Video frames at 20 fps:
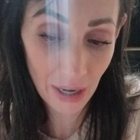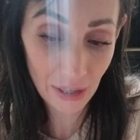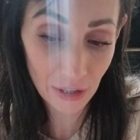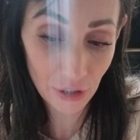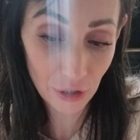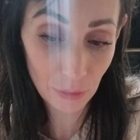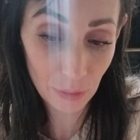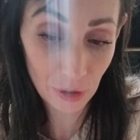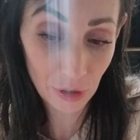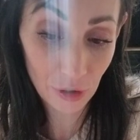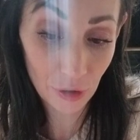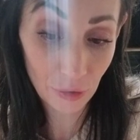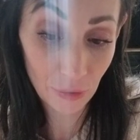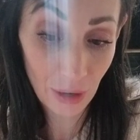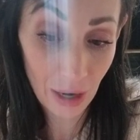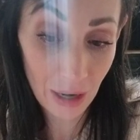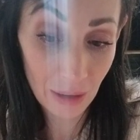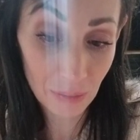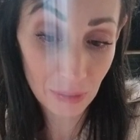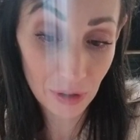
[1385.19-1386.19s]
super glue
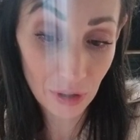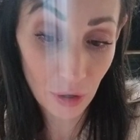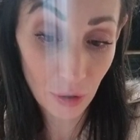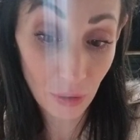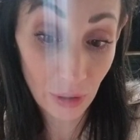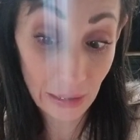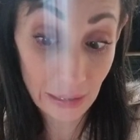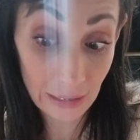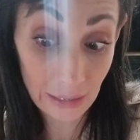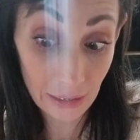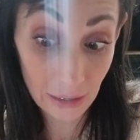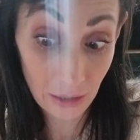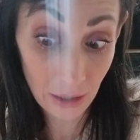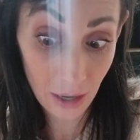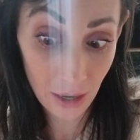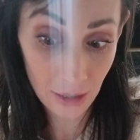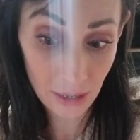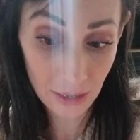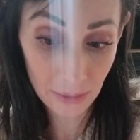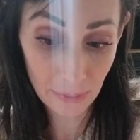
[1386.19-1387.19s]
up so it does
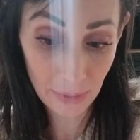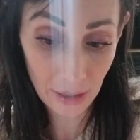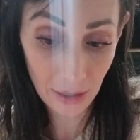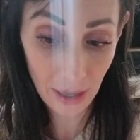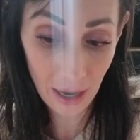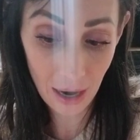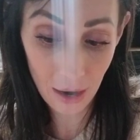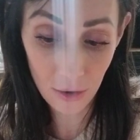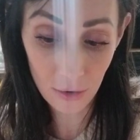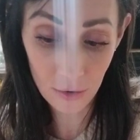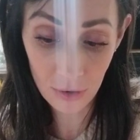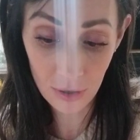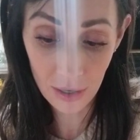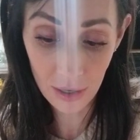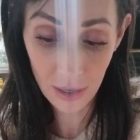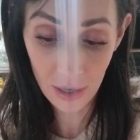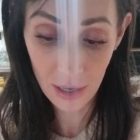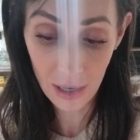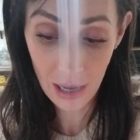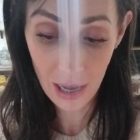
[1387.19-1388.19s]
not spill out,
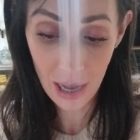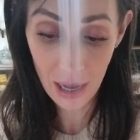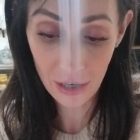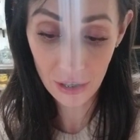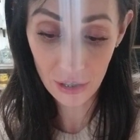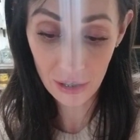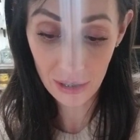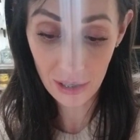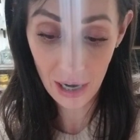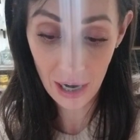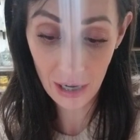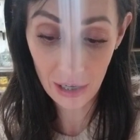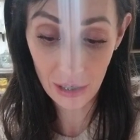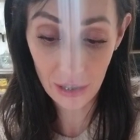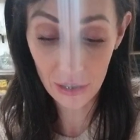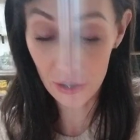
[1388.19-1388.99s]
and just kind of